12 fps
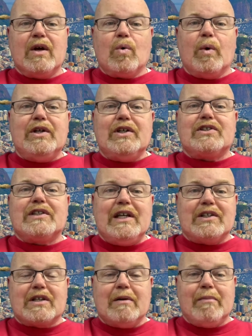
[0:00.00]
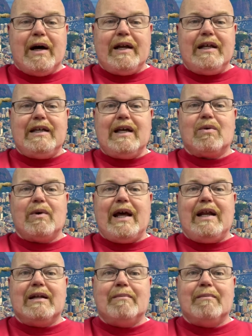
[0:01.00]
When you see somebody getting ready